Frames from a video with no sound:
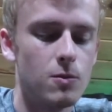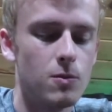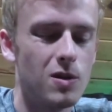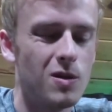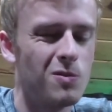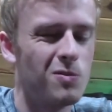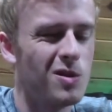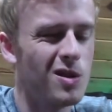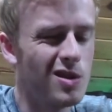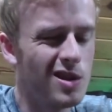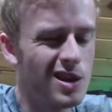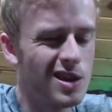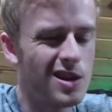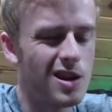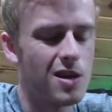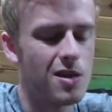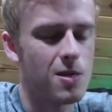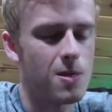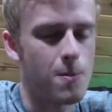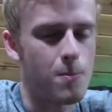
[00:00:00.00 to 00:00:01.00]
it really
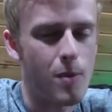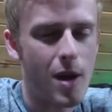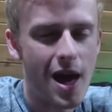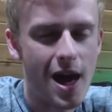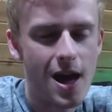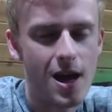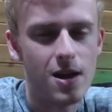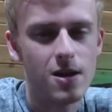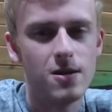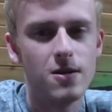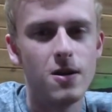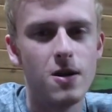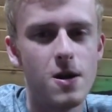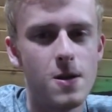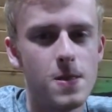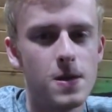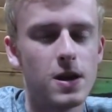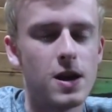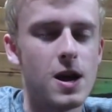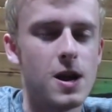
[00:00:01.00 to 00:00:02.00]
does depend
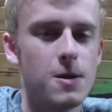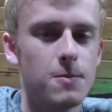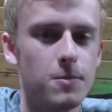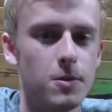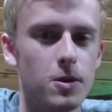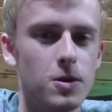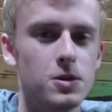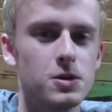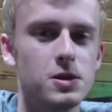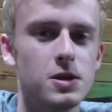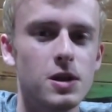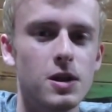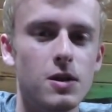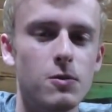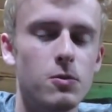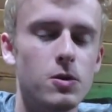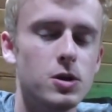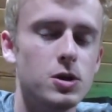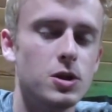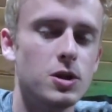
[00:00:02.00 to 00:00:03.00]
on the kind of person and
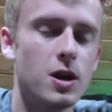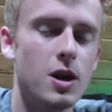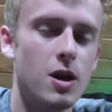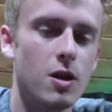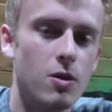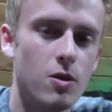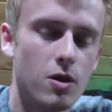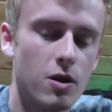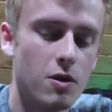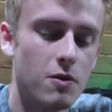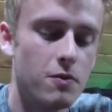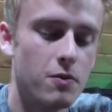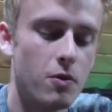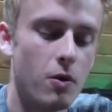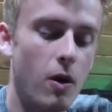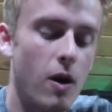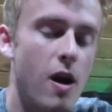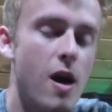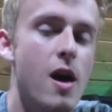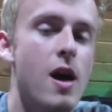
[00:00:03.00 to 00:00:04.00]
what you're kind of looking
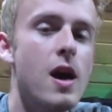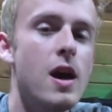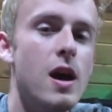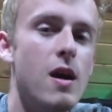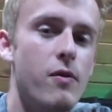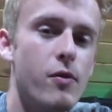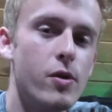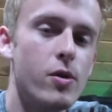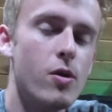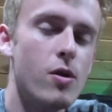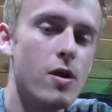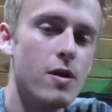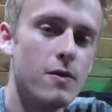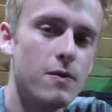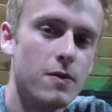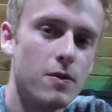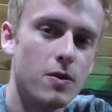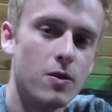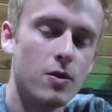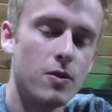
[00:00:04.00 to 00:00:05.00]
for. If you're going
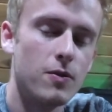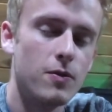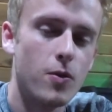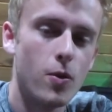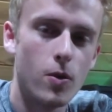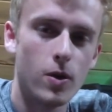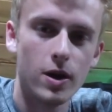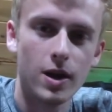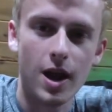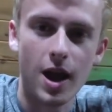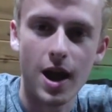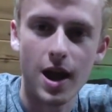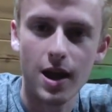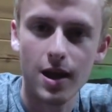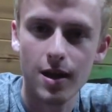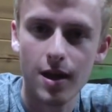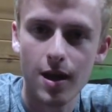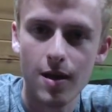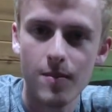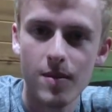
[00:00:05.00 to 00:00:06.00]
for 4K
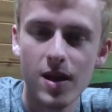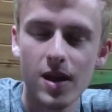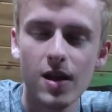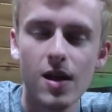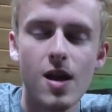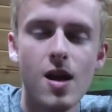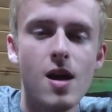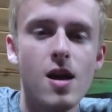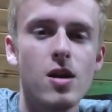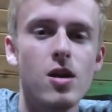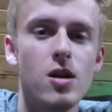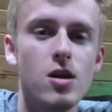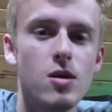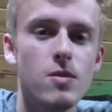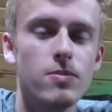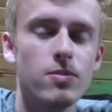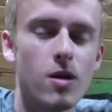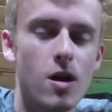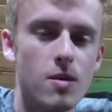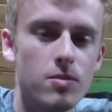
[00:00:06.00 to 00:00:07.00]
gaming, then you
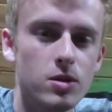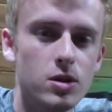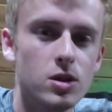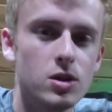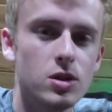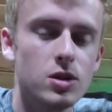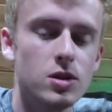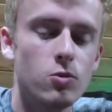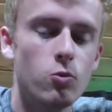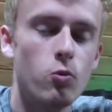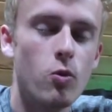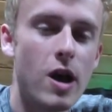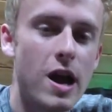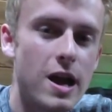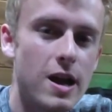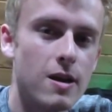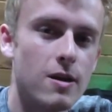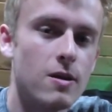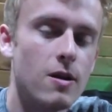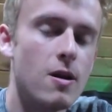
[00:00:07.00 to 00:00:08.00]
probably should
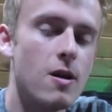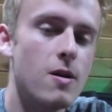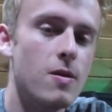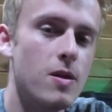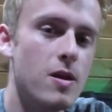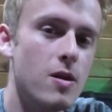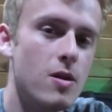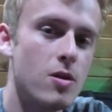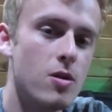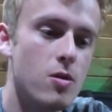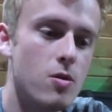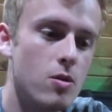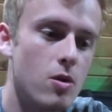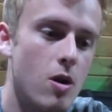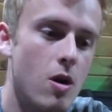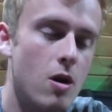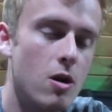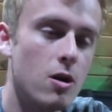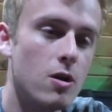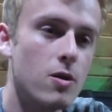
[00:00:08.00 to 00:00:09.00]
wait on these new
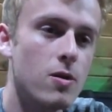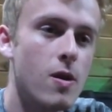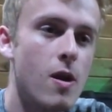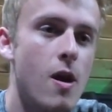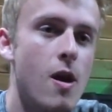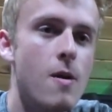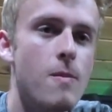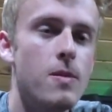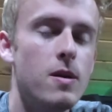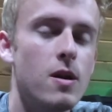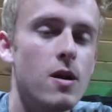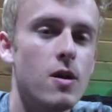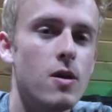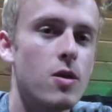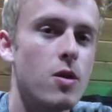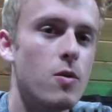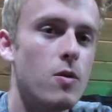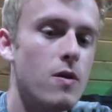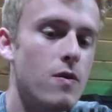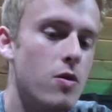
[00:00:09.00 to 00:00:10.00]
cards,
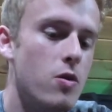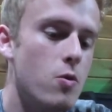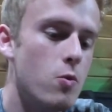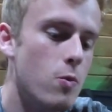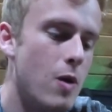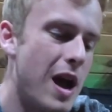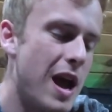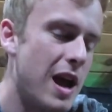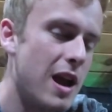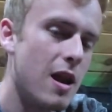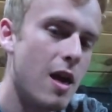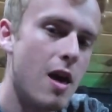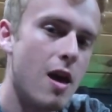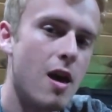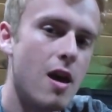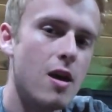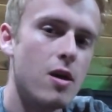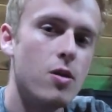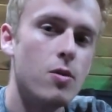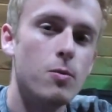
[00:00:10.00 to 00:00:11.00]
because if you wait,
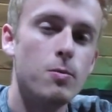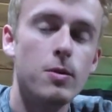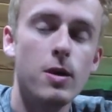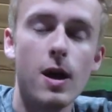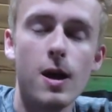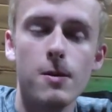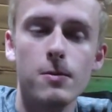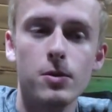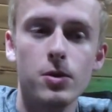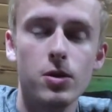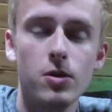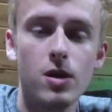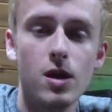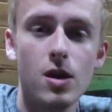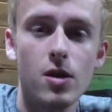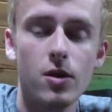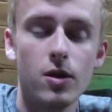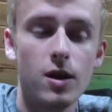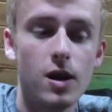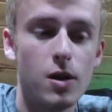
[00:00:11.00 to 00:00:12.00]
you'll be able to
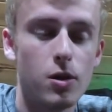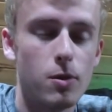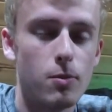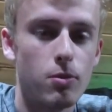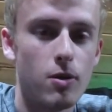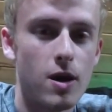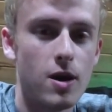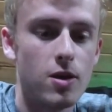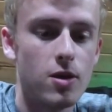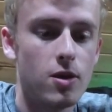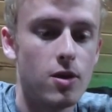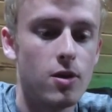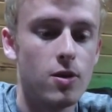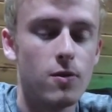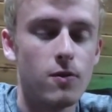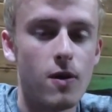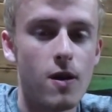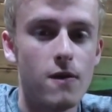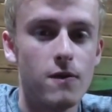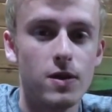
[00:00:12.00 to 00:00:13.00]
either get the
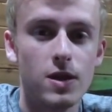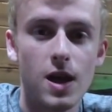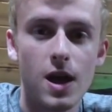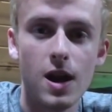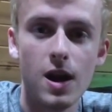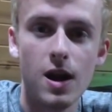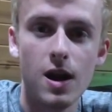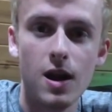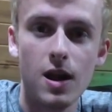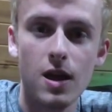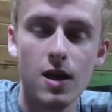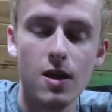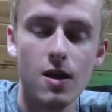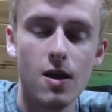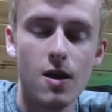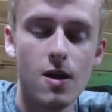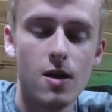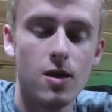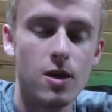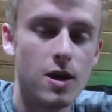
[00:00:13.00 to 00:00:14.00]
prices of a 1080
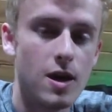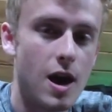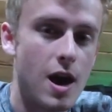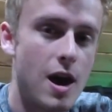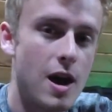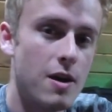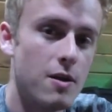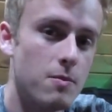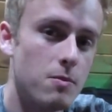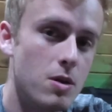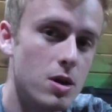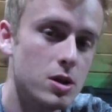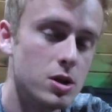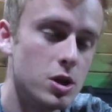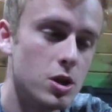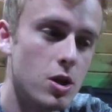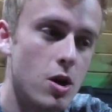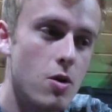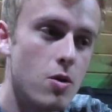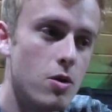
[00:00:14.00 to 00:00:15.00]
Ti much
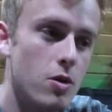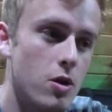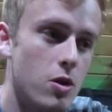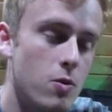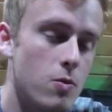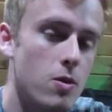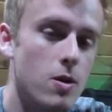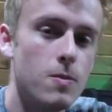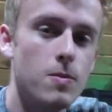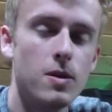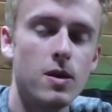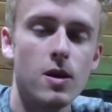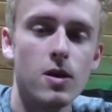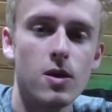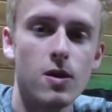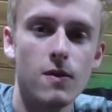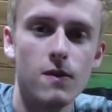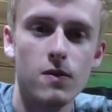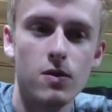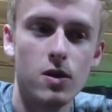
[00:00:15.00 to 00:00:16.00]
lower than you would because
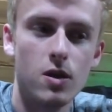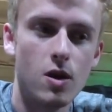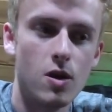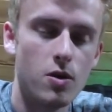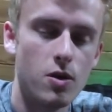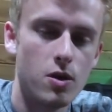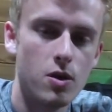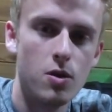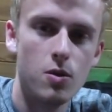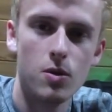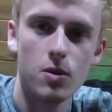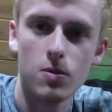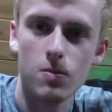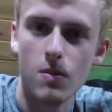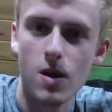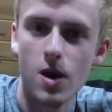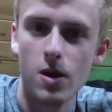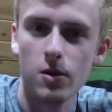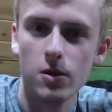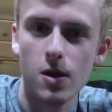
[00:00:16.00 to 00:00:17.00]
of, the newest
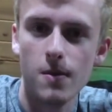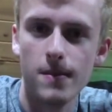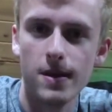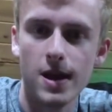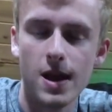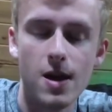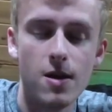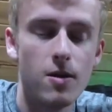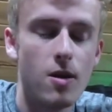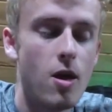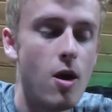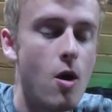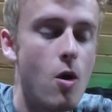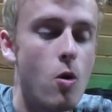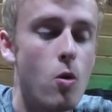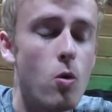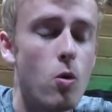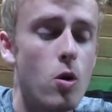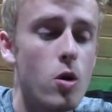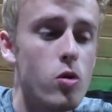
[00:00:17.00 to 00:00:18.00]
model coming out,
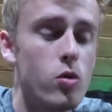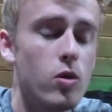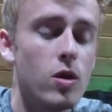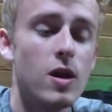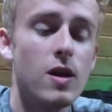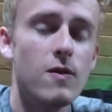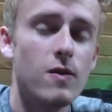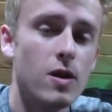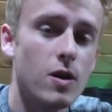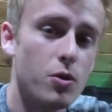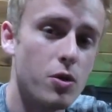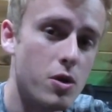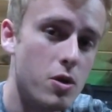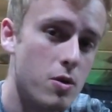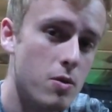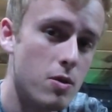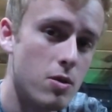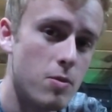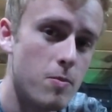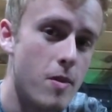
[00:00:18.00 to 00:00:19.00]
or you can even get the
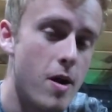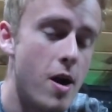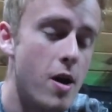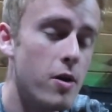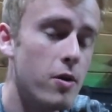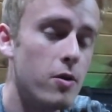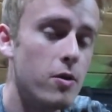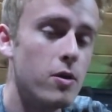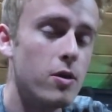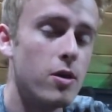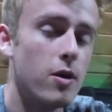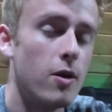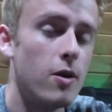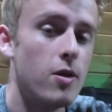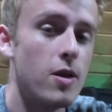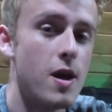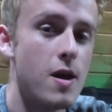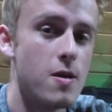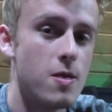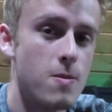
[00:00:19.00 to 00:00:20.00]
newest model. It
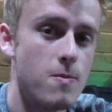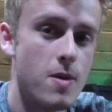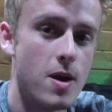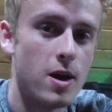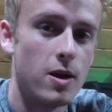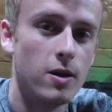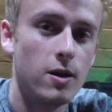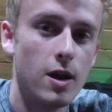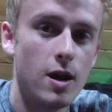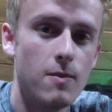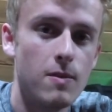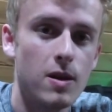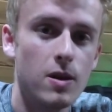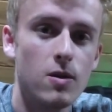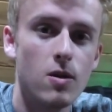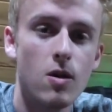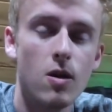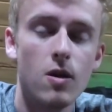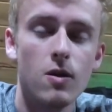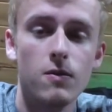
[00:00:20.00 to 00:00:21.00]
turns out it's a better gaming
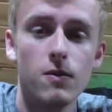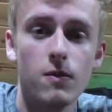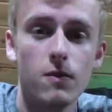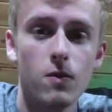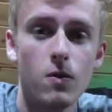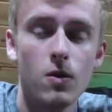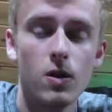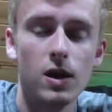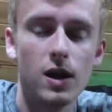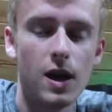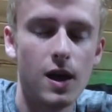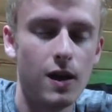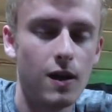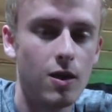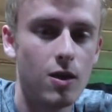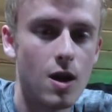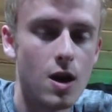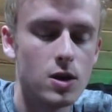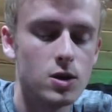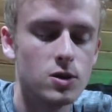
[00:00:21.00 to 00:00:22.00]
card for 4K,
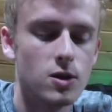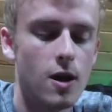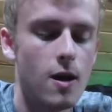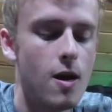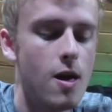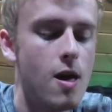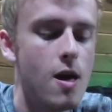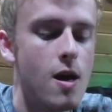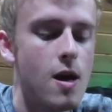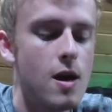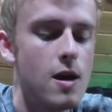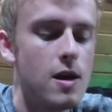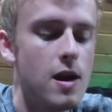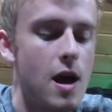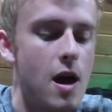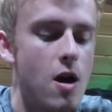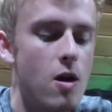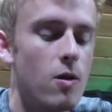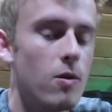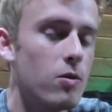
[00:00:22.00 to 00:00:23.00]
etc.
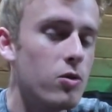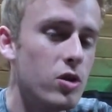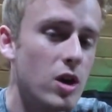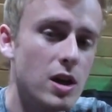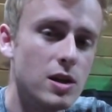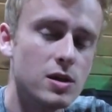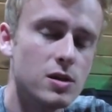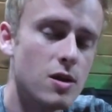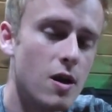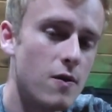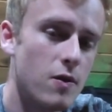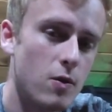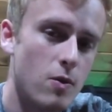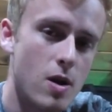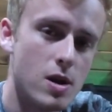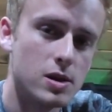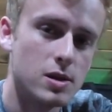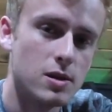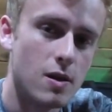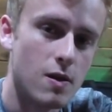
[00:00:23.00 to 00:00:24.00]
Now, chances are if you're
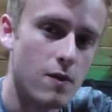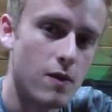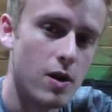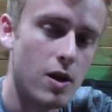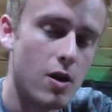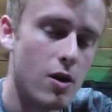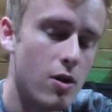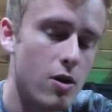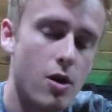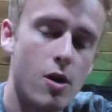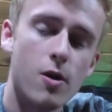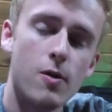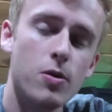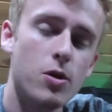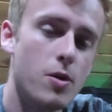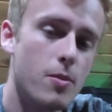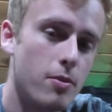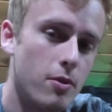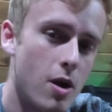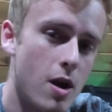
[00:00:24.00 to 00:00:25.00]
watching this video, though,
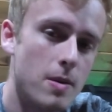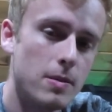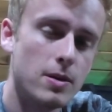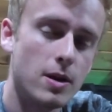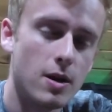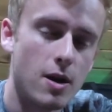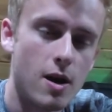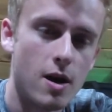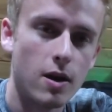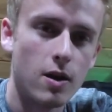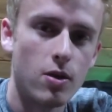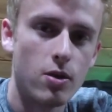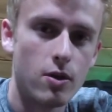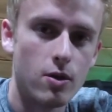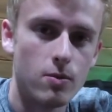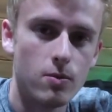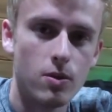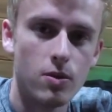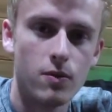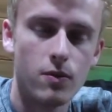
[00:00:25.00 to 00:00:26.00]
you probably are not
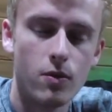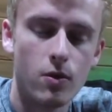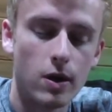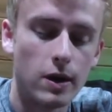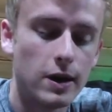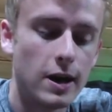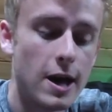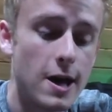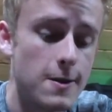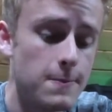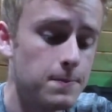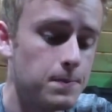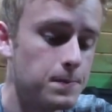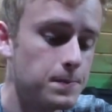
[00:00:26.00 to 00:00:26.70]
concerned with 4K,